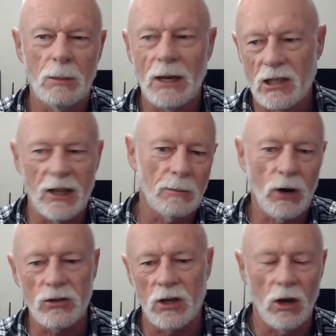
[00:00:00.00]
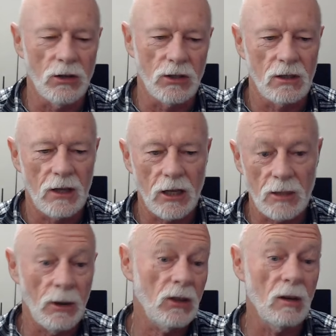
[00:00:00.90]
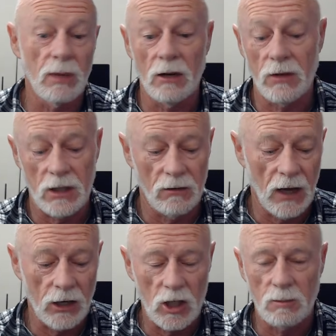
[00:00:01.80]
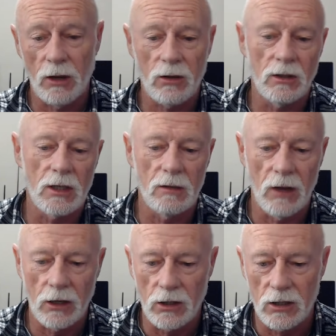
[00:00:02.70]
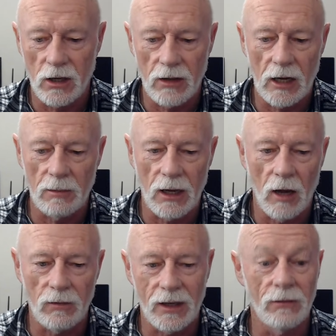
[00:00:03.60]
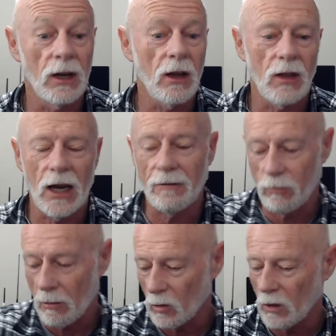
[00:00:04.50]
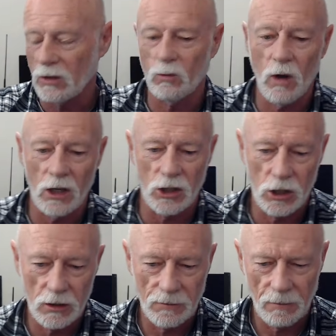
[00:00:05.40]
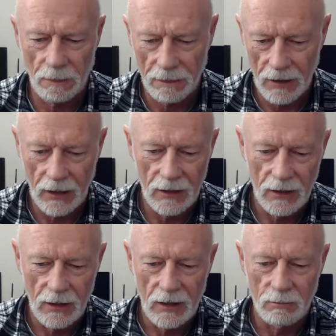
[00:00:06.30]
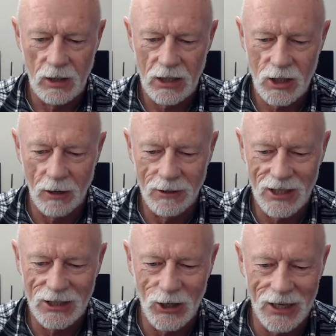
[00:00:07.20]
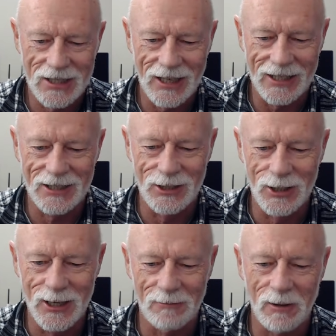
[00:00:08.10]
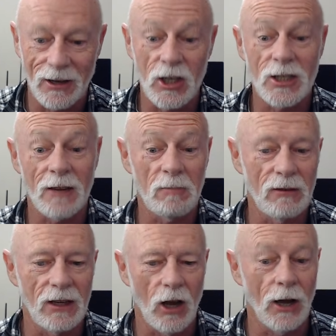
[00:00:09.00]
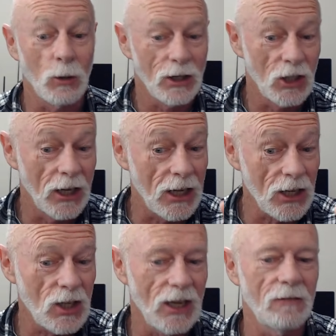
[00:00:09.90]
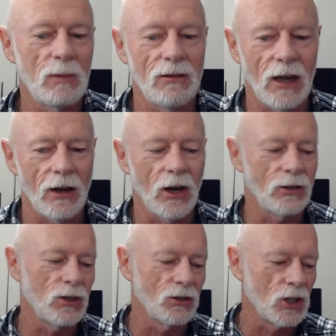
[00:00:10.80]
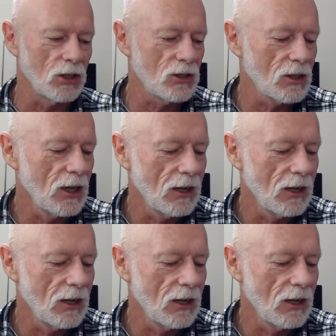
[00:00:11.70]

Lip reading: basically the pros and cons, because they've both got benefits and advantages, both got disadvantages. So that'll be hopefully a video that everyone will want to watch. DJI sucks. Giz FPV. Giz FPV. I know it's not Giz.